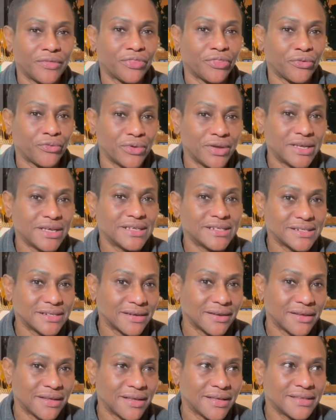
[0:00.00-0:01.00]
three
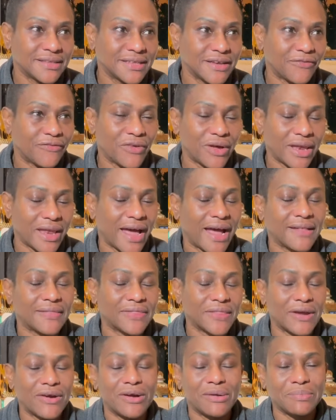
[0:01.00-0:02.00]
different light
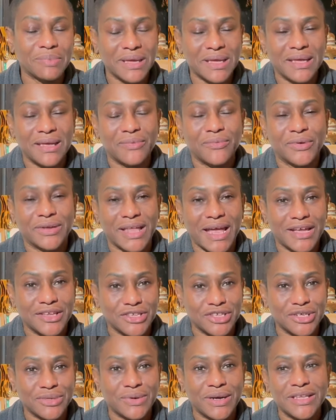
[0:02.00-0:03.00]
therapy when I
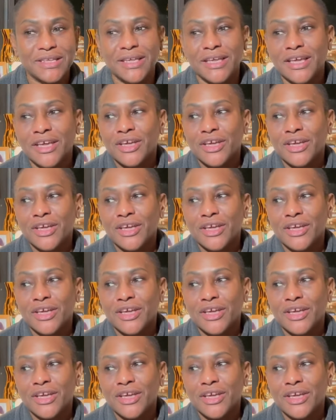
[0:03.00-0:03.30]
do it